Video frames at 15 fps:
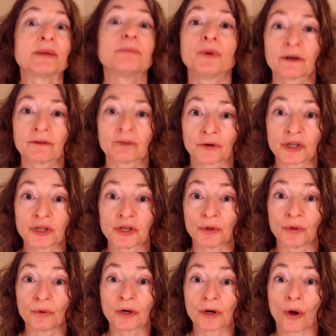great book
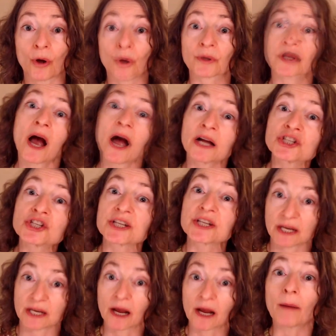for you called
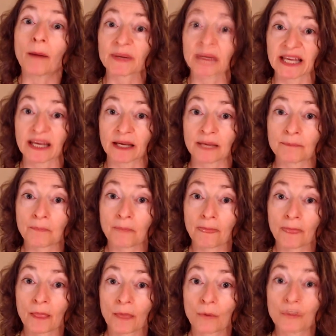Conscious Uncoupling,